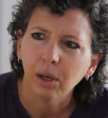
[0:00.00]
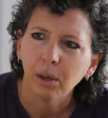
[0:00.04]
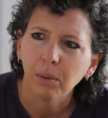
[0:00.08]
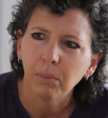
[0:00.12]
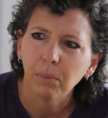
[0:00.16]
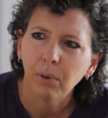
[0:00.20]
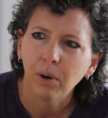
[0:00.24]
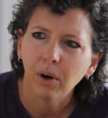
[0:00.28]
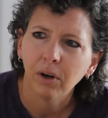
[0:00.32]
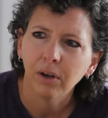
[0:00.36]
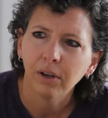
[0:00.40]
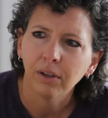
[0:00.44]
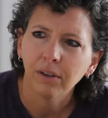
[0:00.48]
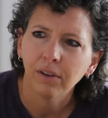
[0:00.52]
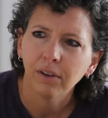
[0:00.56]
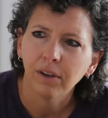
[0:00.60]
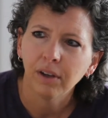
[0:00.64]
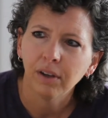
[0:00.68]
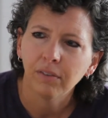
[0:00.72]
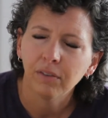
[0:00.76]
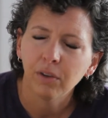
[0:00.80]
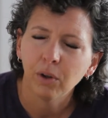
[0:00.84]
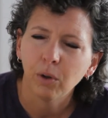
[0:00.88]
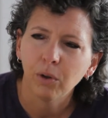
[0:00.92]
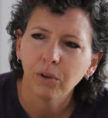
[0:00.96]
part
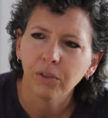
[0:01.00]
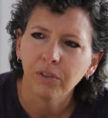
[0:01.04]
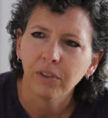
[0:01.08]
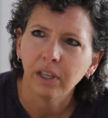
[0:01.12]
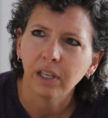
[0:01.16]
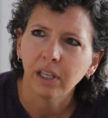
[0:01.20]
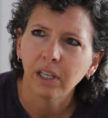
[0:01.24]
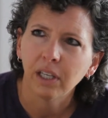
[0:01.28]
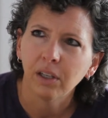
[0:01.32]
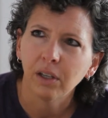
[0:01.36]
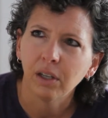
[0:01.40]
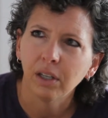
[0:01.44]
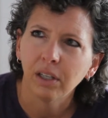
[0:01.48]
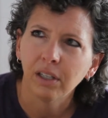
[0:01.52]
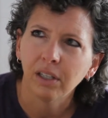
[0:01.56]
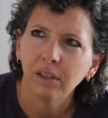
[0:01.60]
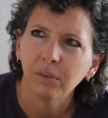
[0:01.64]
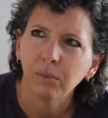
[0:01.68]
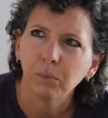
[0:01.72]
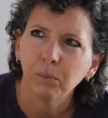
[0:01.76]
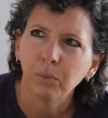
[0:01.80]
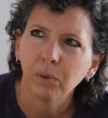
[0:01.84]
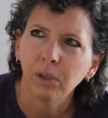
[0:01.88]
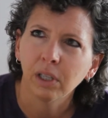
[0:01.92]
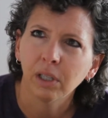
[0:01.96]
of the whole thing,
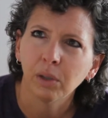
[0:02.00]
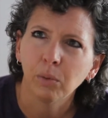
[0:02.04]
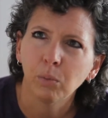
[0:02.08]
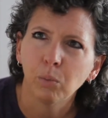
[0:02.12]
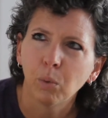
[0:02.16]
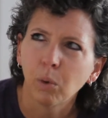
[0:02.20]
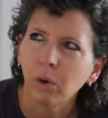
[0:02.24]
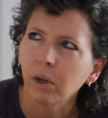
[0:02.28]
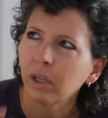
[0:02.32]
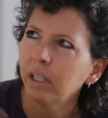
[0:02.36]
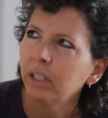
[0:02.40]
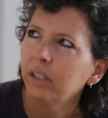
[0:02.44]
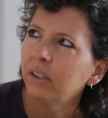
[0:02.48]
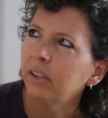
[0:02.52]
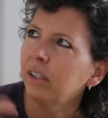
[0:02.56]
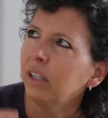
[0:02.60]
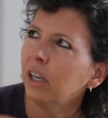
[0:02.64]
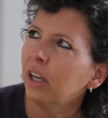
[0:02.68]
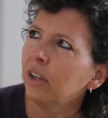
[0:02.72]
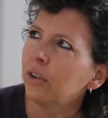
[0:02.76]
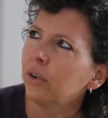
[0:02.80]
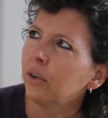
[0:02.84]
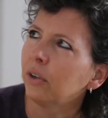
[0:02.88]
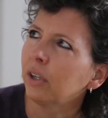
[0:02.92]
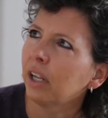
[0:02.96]
and really working
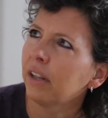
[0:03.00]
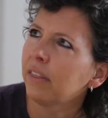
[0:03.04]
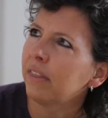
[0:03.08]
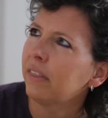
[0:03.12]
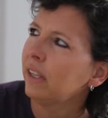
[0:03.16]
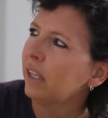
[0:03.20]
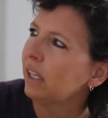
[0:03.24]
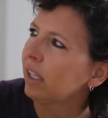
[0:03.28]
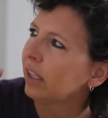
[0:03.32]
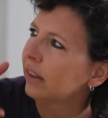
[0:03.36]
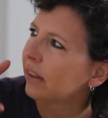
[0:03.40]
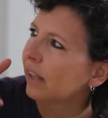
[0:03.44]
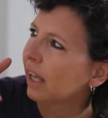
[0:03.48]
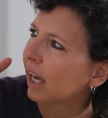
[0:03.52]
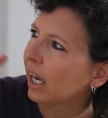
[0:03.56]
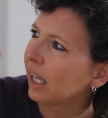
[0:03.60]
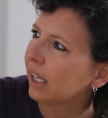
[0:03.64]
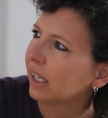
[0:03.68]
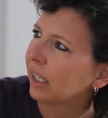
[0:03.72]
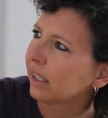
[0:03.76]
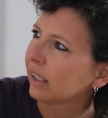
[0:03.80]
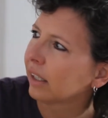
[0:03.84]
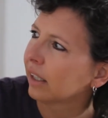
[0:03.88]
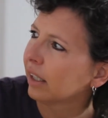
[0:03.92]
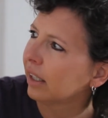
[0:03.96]
together. And I think
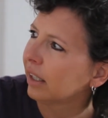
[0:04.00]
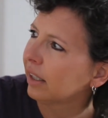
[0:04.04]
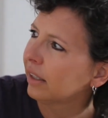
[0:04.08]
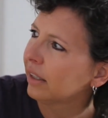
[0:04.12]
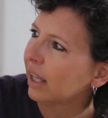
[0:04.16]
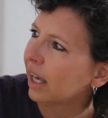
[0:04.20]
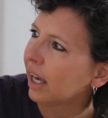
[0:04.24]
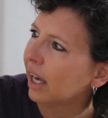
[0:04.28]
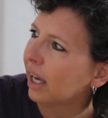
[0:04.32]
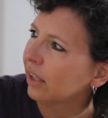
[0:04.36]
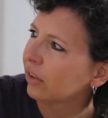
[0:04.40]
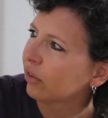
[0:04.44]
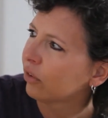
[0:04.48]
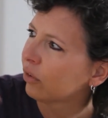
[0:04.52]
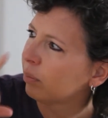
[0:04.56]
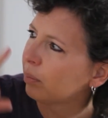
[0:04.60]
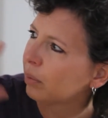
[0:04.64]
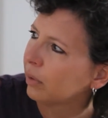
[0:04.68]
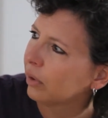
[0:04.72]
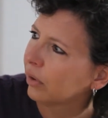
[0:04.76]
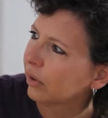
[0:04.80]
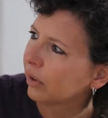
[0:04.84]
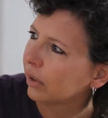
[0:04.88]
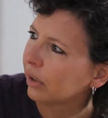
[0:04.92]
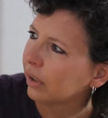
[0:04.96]
that
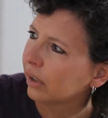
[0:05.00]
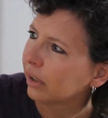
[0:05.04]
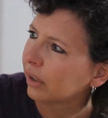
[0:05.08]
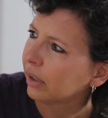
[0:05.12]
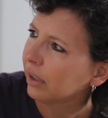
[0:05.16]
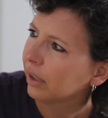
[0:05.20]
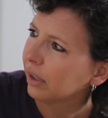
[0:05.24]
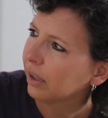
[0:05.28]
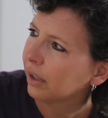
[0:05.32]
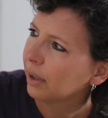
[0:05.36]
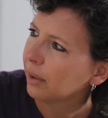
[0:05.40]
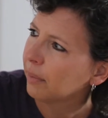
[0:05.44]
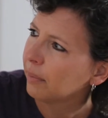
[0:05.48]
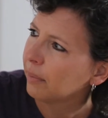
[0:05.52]
spirit